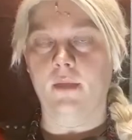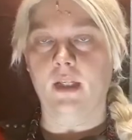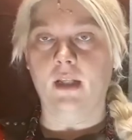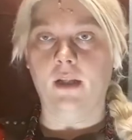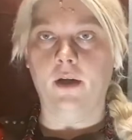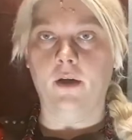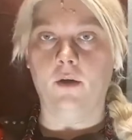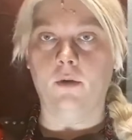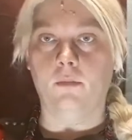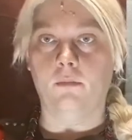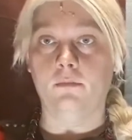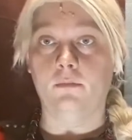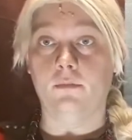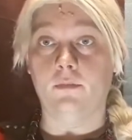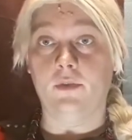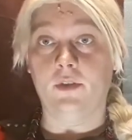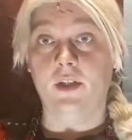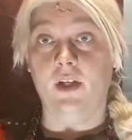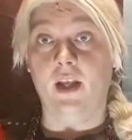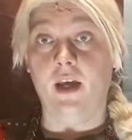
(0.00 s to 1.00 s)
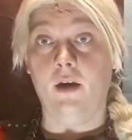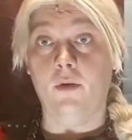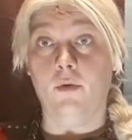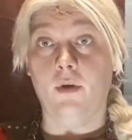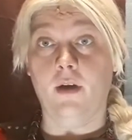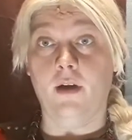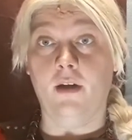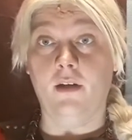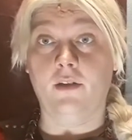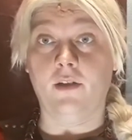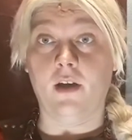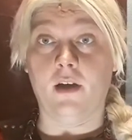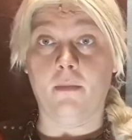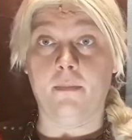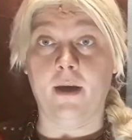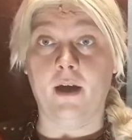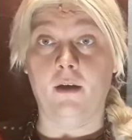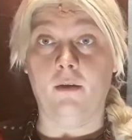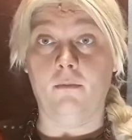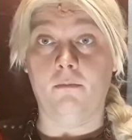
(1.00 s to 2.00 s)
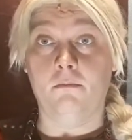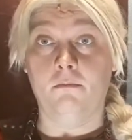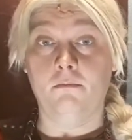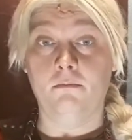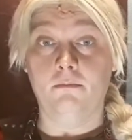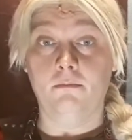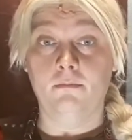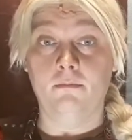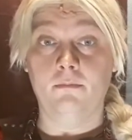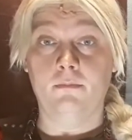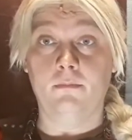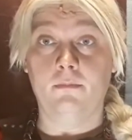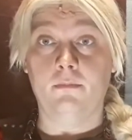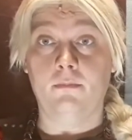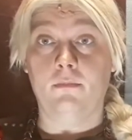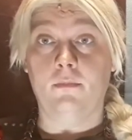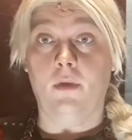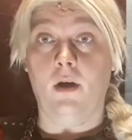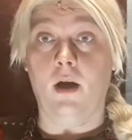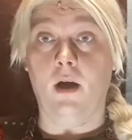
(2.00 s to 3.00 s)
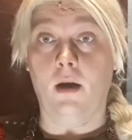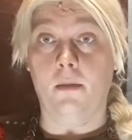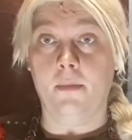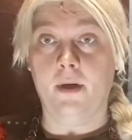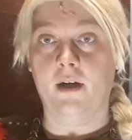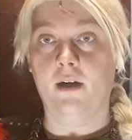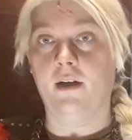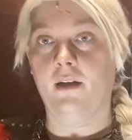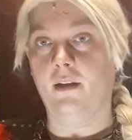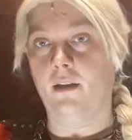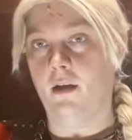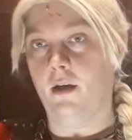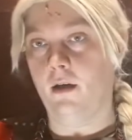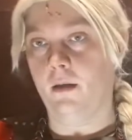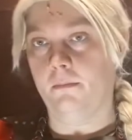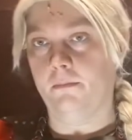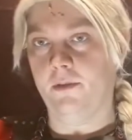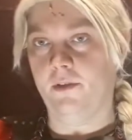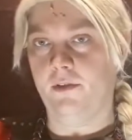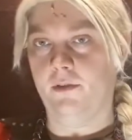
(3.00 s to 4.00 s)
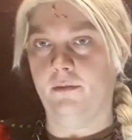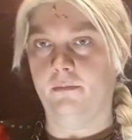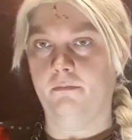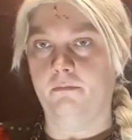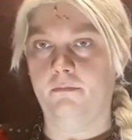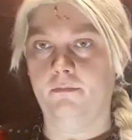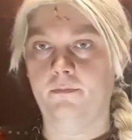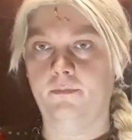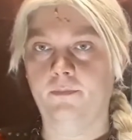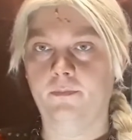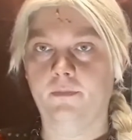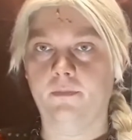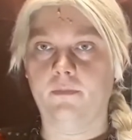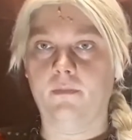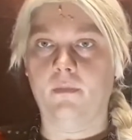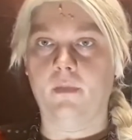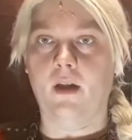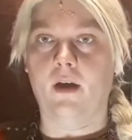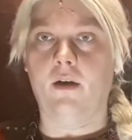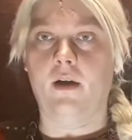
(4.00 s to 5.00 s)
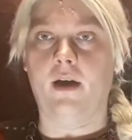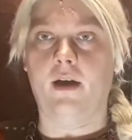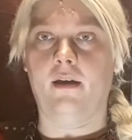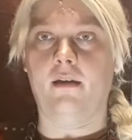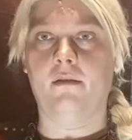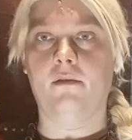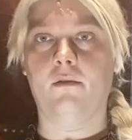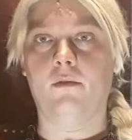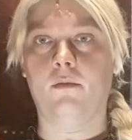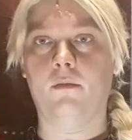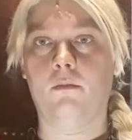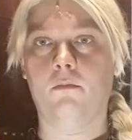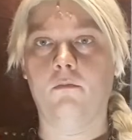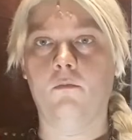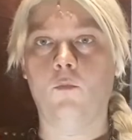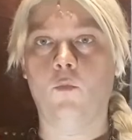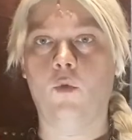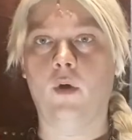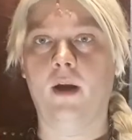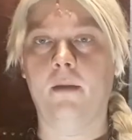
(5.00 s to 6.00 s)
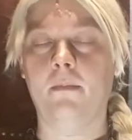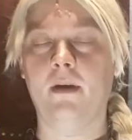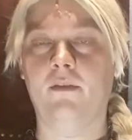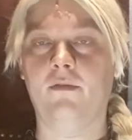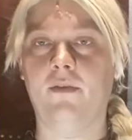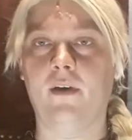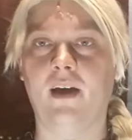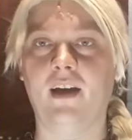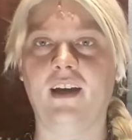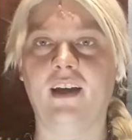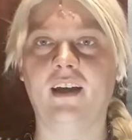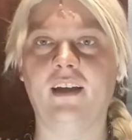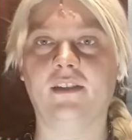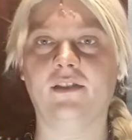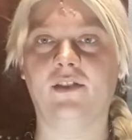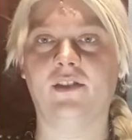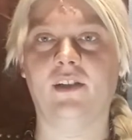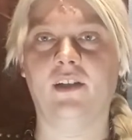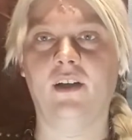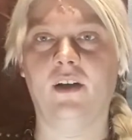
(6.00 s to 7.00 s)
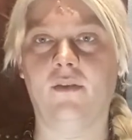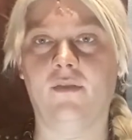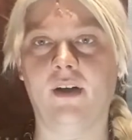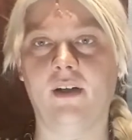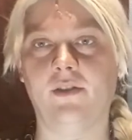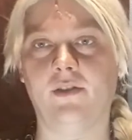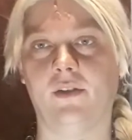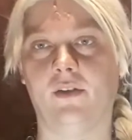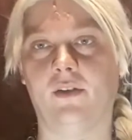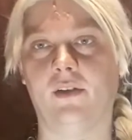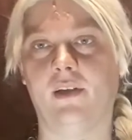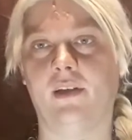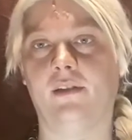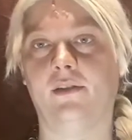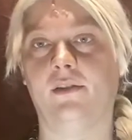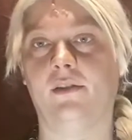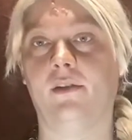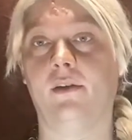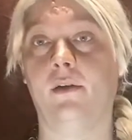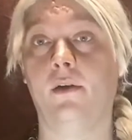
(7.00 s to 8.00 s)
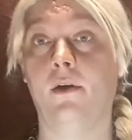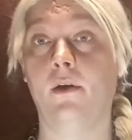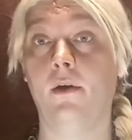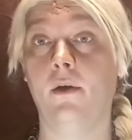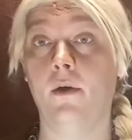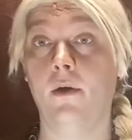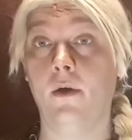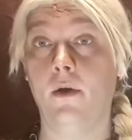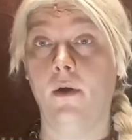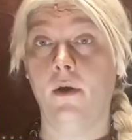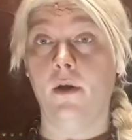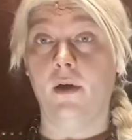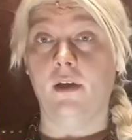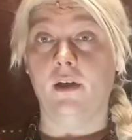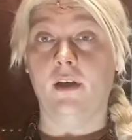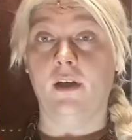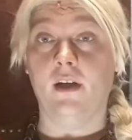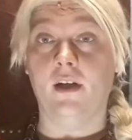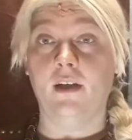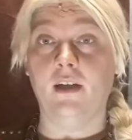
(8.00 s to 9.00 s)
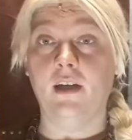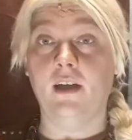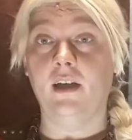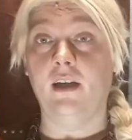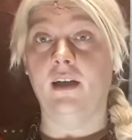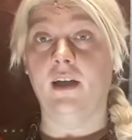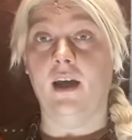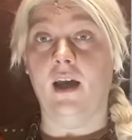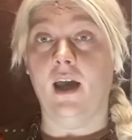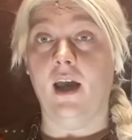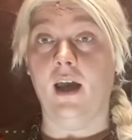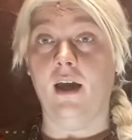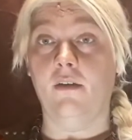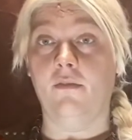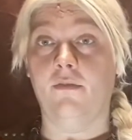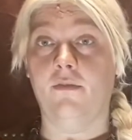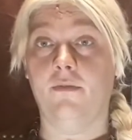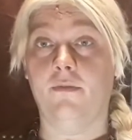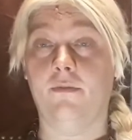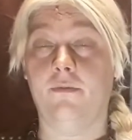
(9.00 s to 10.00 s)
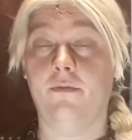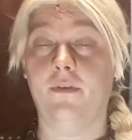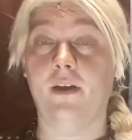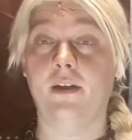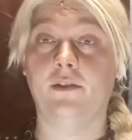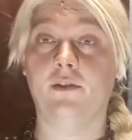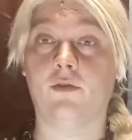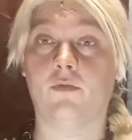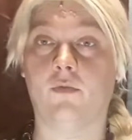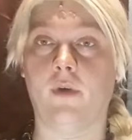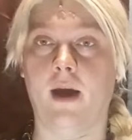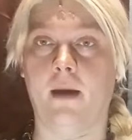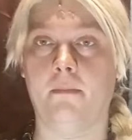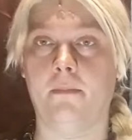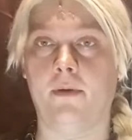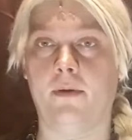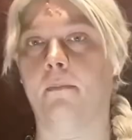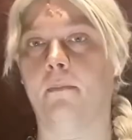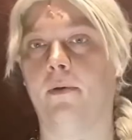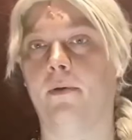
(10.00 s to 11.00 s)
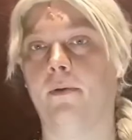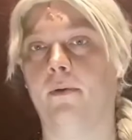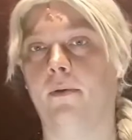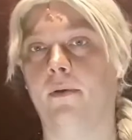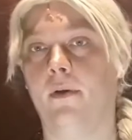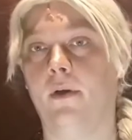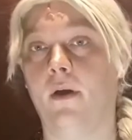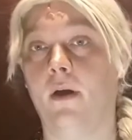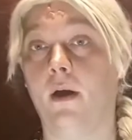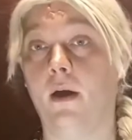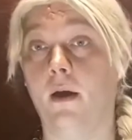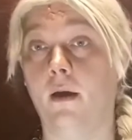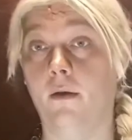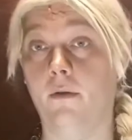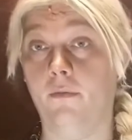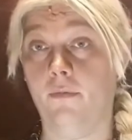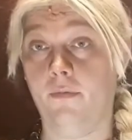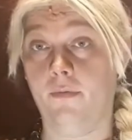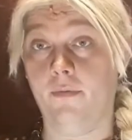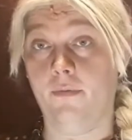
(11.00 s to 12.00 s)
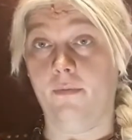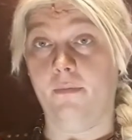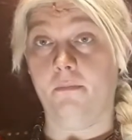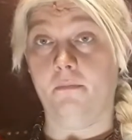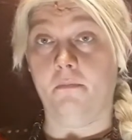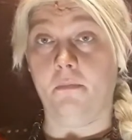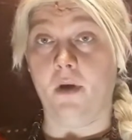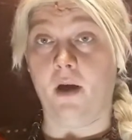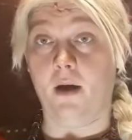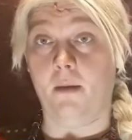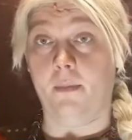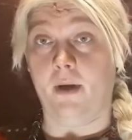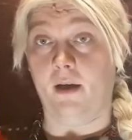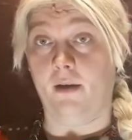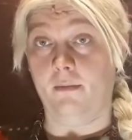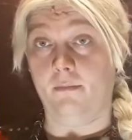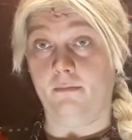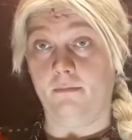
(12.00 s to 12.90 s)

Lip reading: Hello, today we're going to talk about armor and LARPs. Alright, what I've been finding is universal is you're going to need a phys rep of armor.